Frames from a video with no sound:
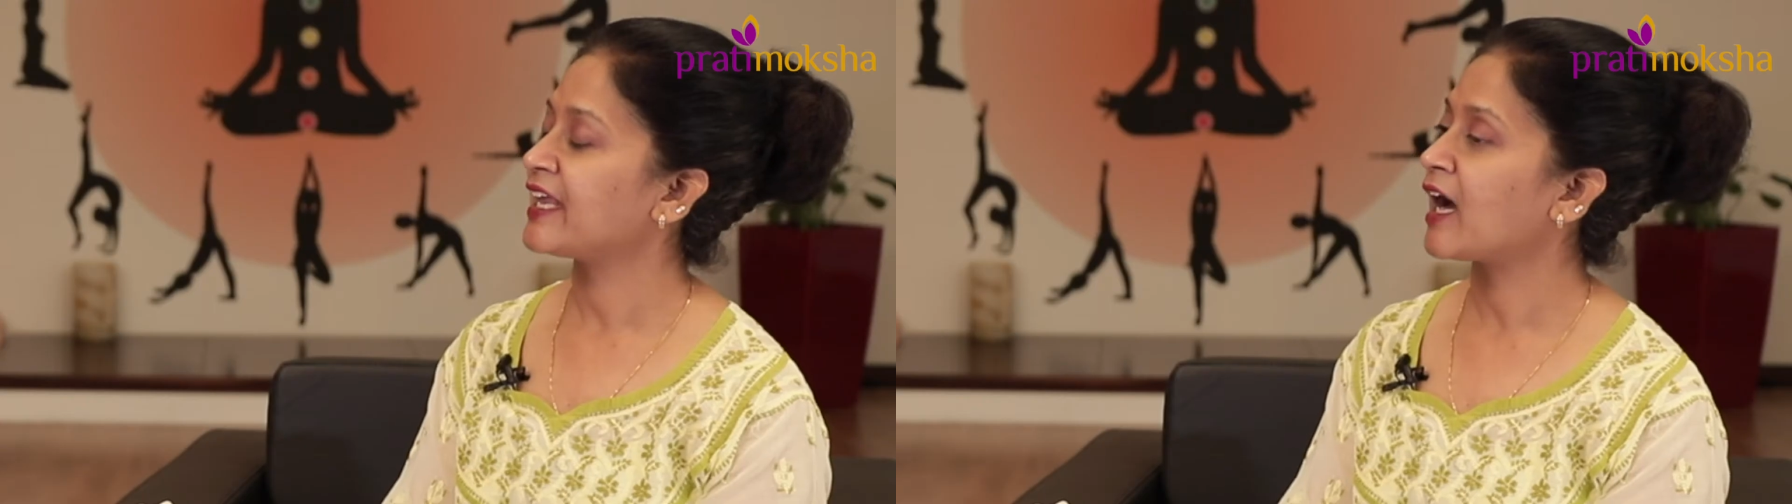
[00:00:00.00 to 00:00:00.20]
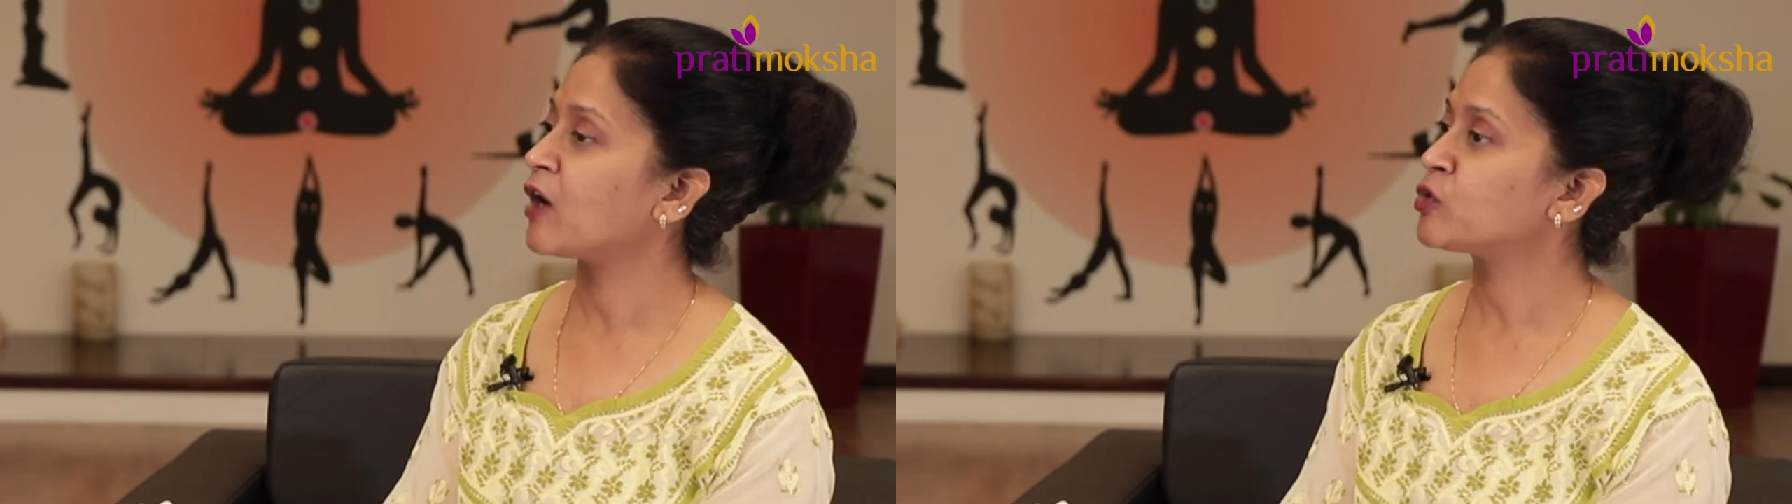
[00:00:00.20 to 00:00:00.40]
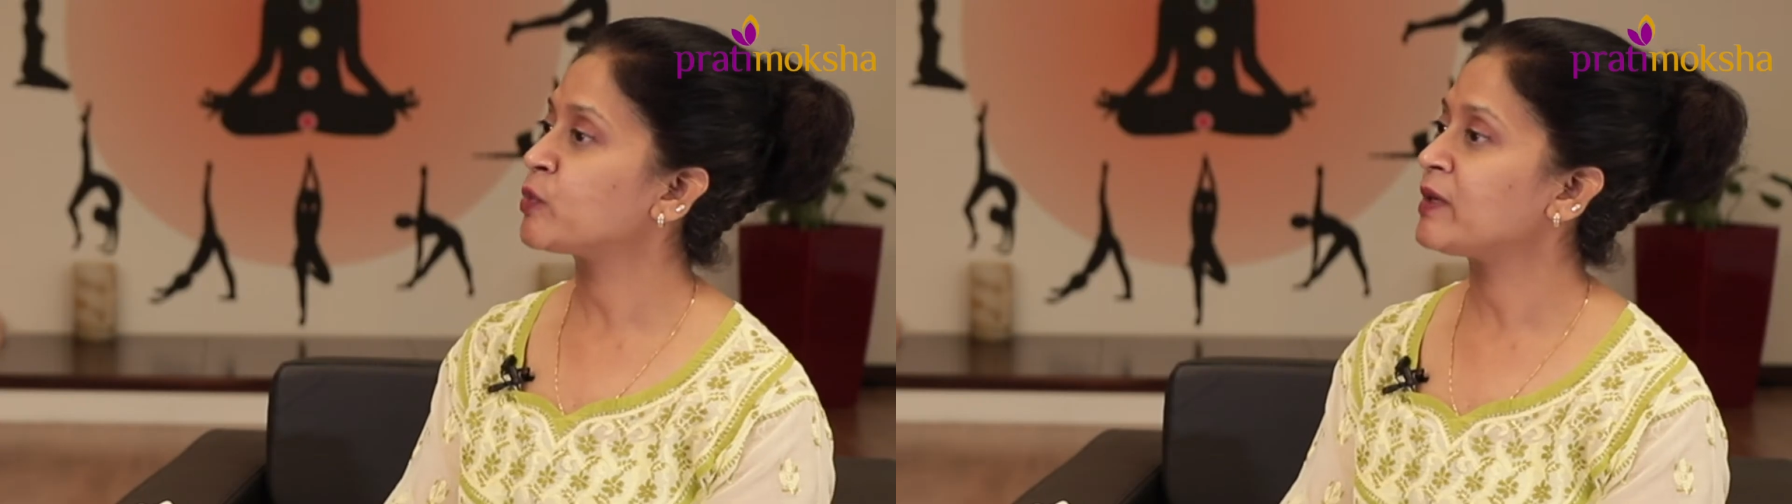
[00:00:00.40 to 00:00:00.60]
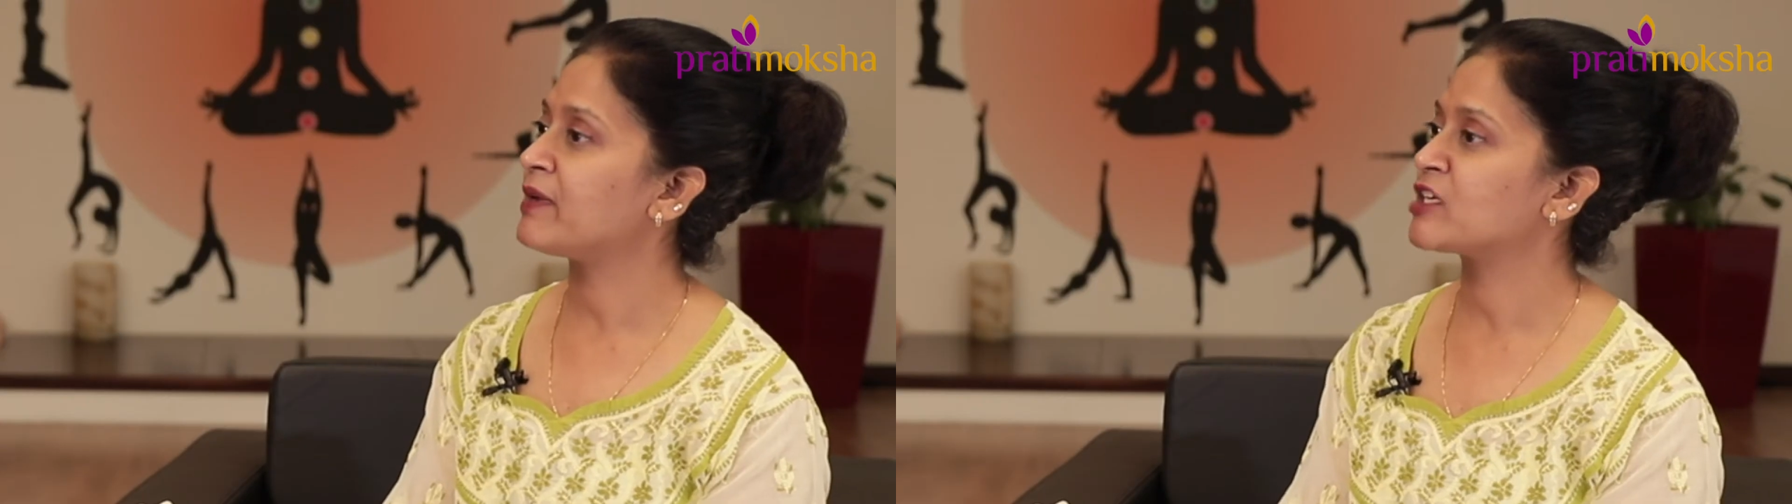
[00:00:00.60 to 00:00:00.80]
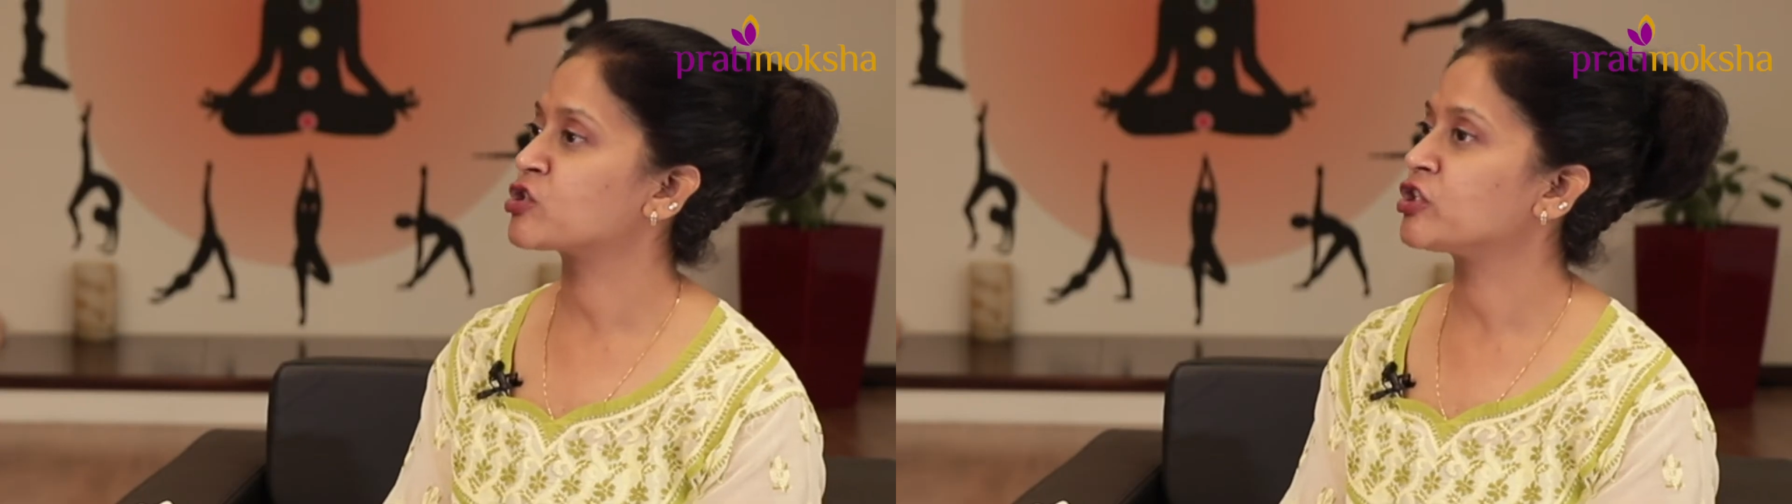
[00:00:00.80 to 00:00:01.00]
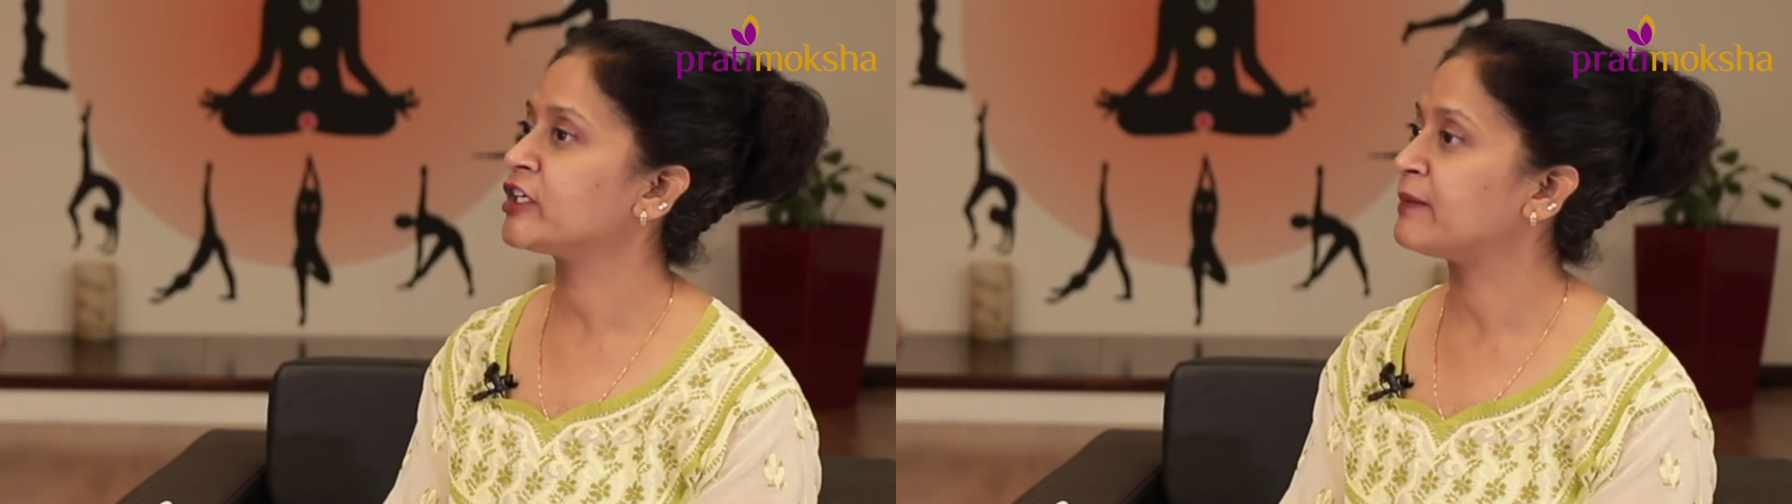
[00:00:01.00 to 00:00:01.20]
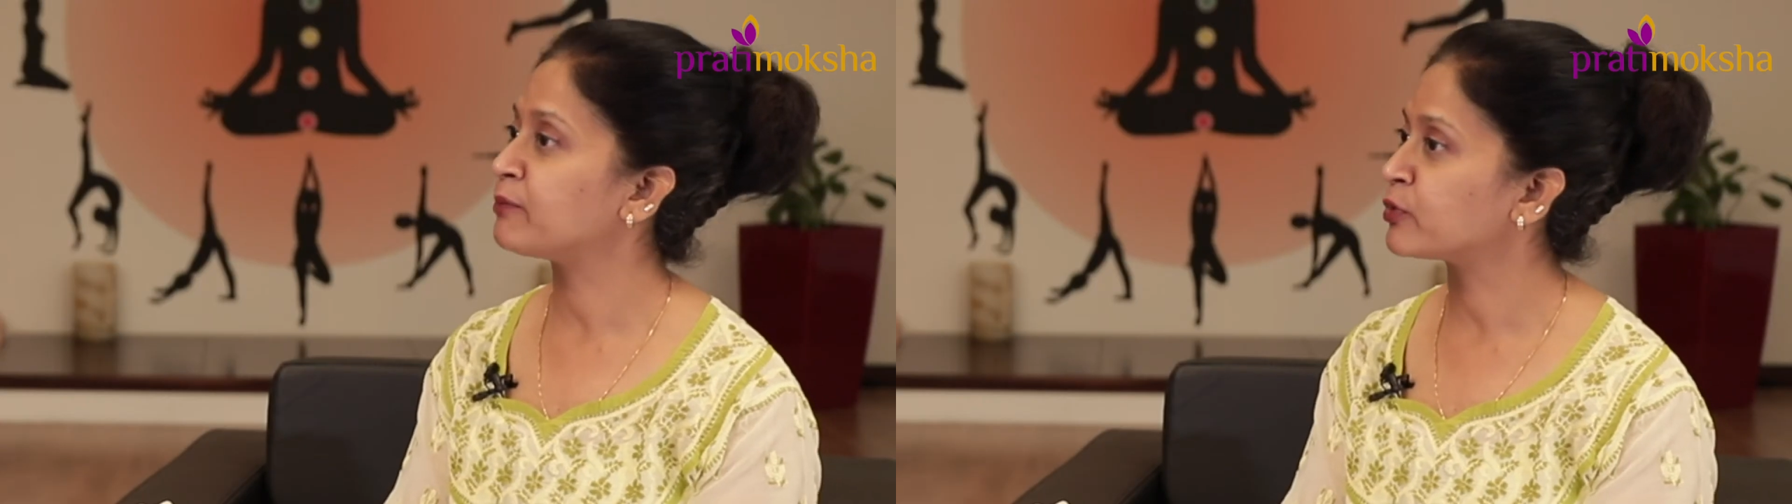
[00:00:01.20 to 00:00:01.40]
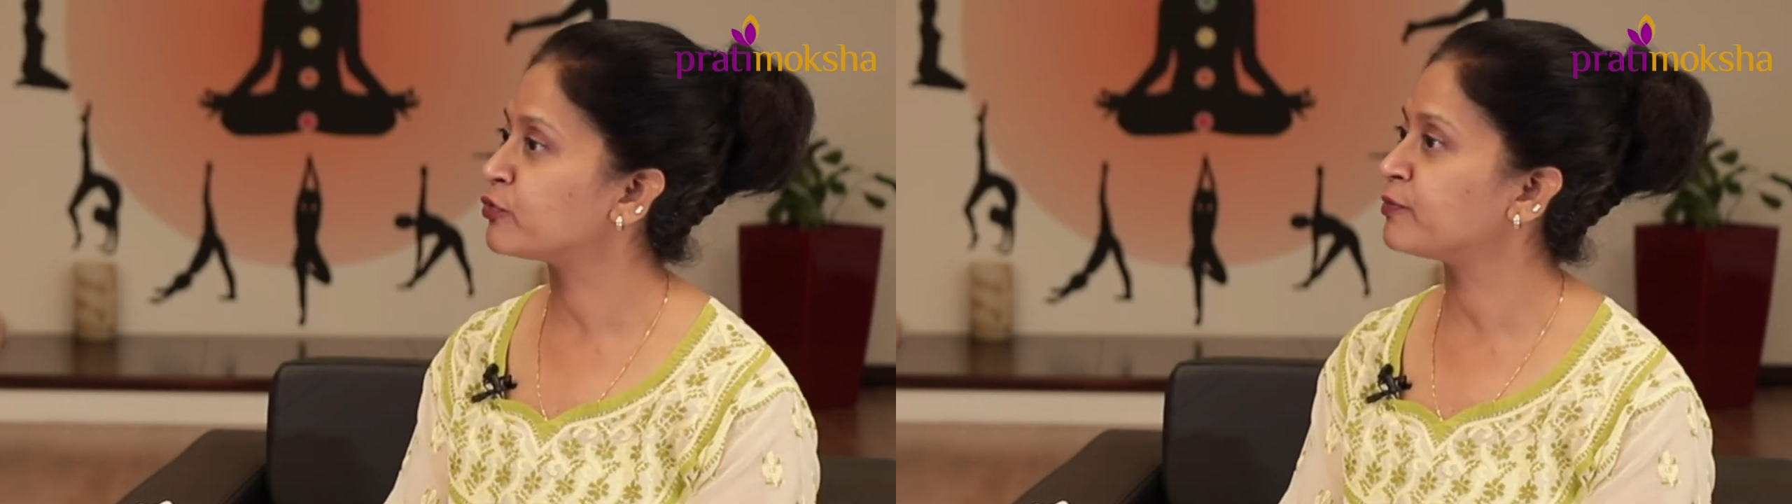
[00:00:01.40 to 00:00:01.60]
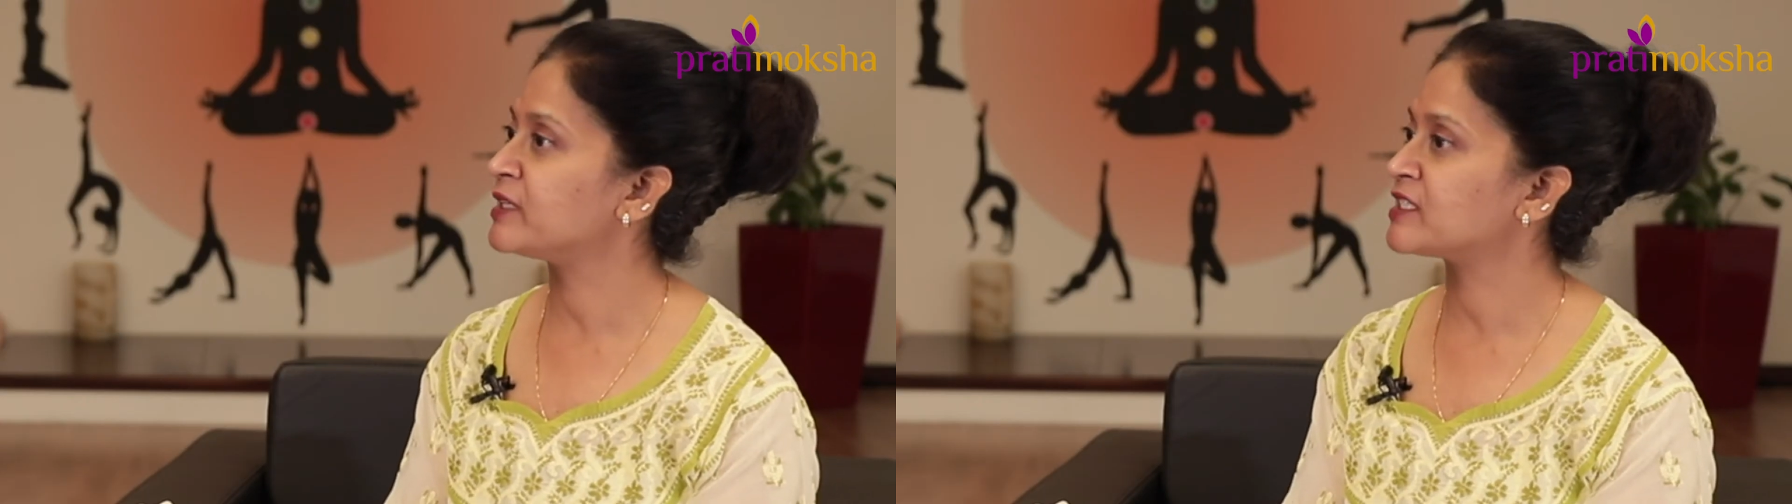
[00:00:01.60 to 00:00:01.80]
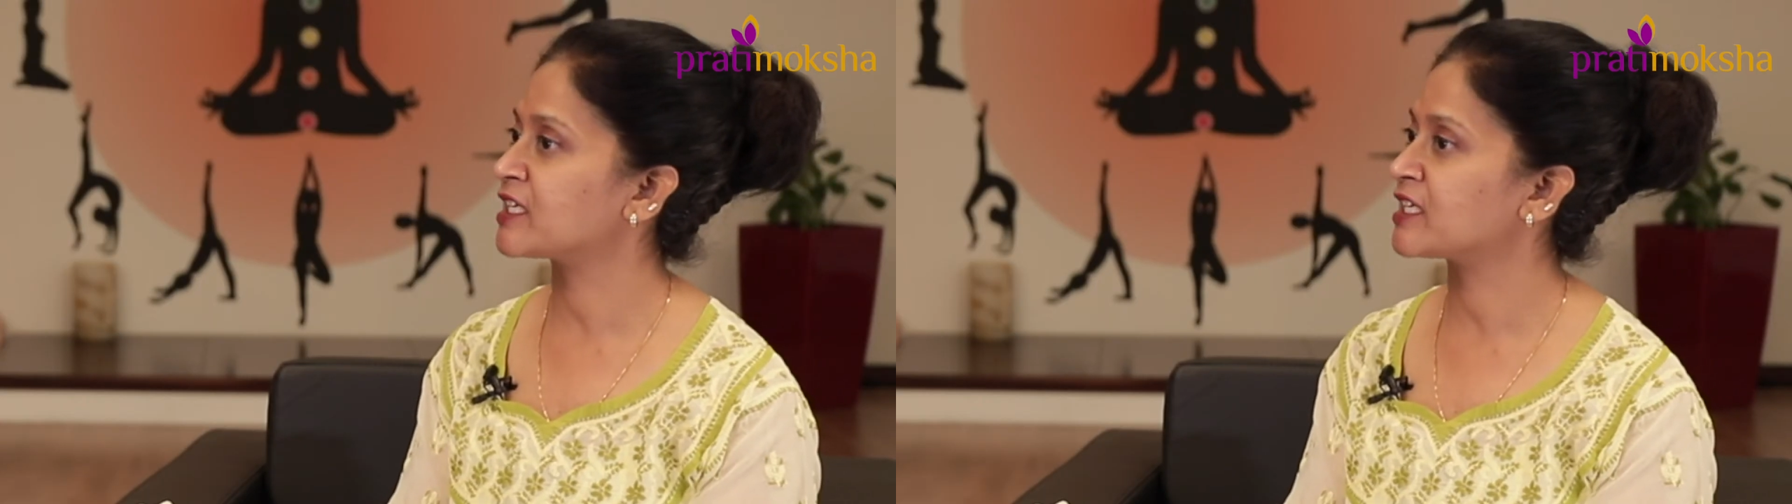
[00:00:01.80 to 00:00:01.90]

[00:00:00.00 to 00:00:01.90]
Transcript: how do we measure improvement